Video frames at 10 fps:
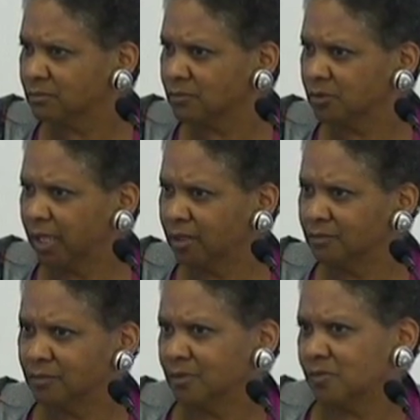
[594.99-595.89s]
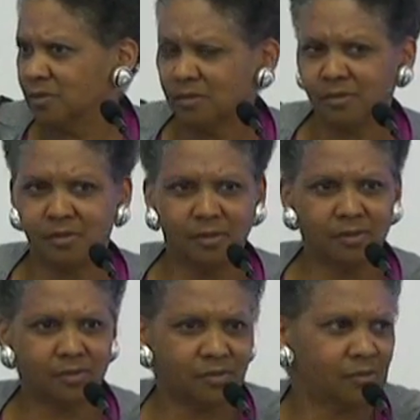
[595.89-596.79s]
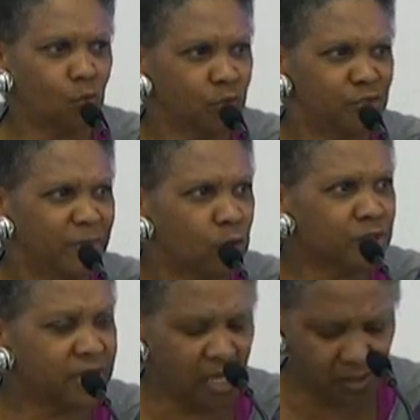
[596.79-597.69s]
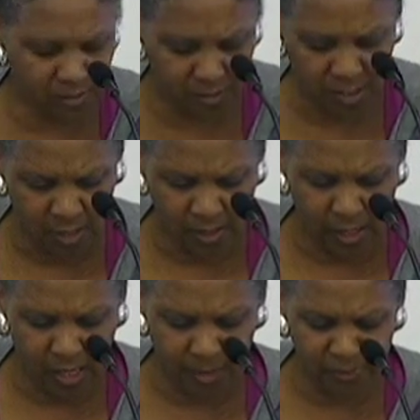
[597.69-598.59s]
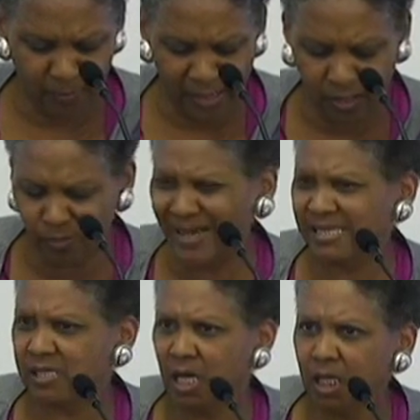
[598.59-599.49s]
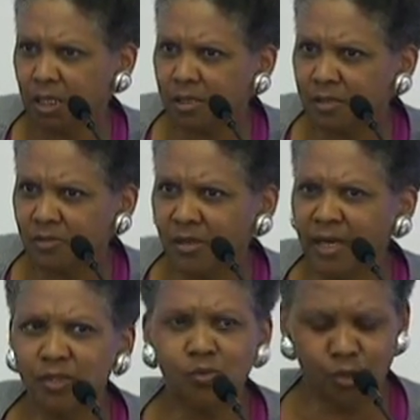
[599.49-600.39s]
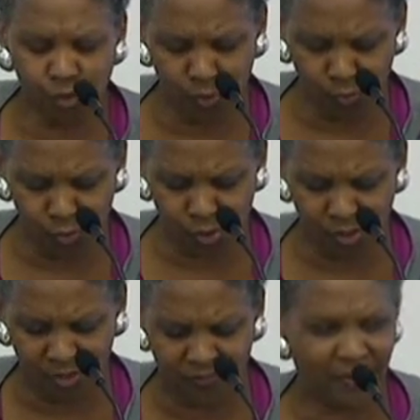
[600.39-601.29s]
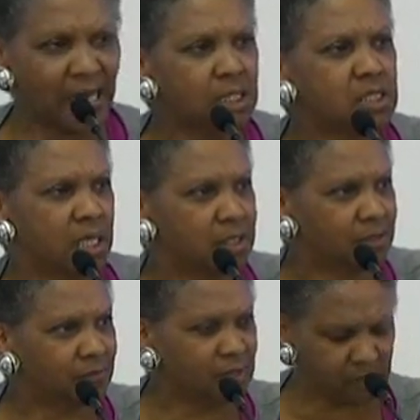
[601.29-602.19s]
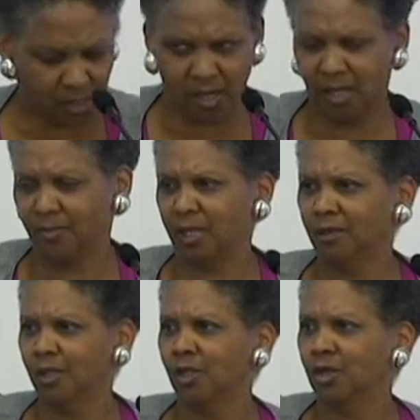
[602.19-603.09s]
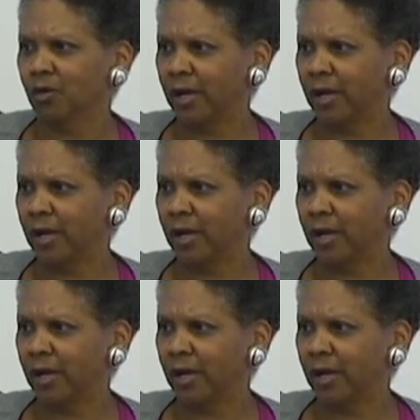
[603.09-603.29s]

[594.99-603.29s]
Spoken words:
right? It's been ordained. It's upheld by science. Science was used to validate this economy, all